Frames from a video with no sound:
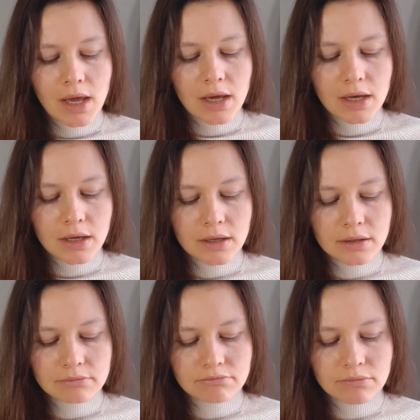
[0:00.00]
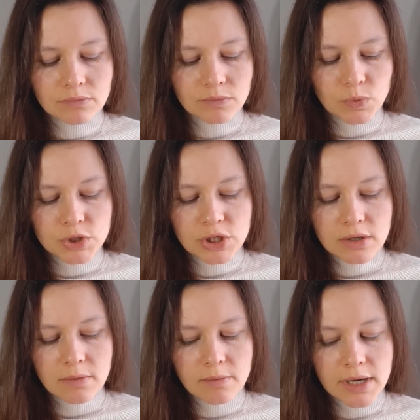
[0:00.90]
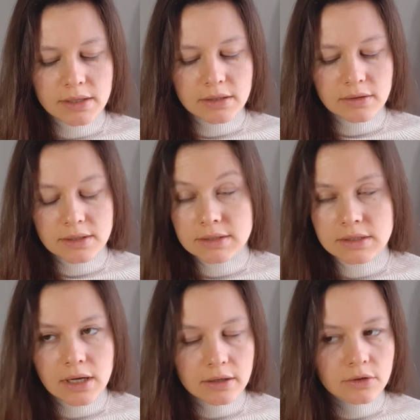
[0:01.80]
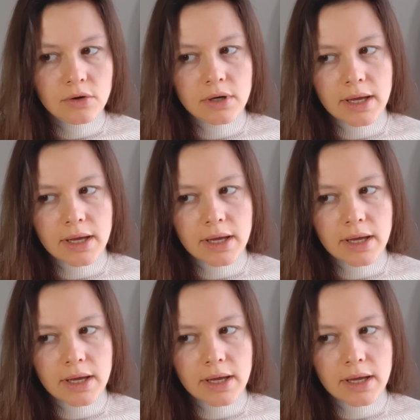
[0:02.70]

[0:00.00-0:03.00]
Um, which are combined in this dialogue.